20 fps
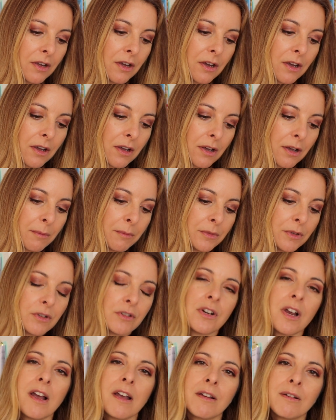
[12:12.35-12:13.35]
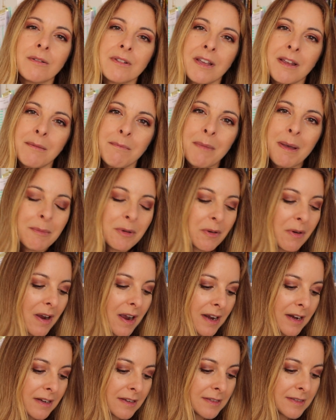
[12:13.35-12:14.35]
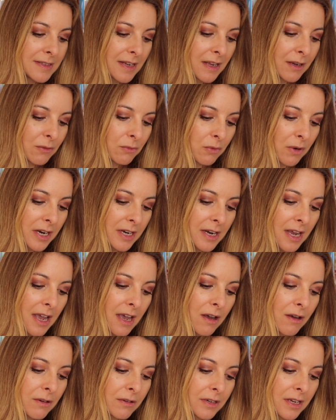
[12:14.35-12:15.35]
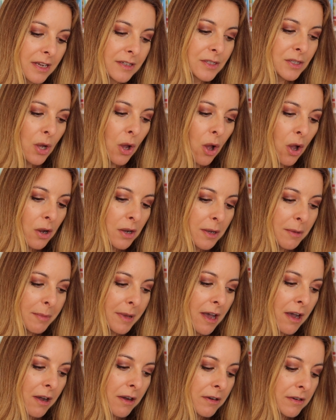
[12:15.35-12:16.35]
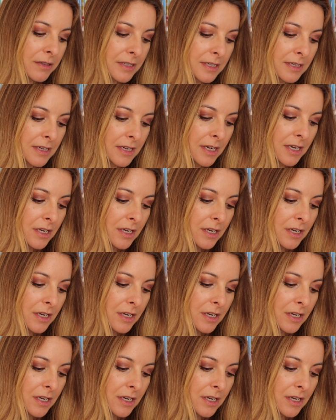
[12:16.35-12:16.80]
your child can memorize and write out and talk about.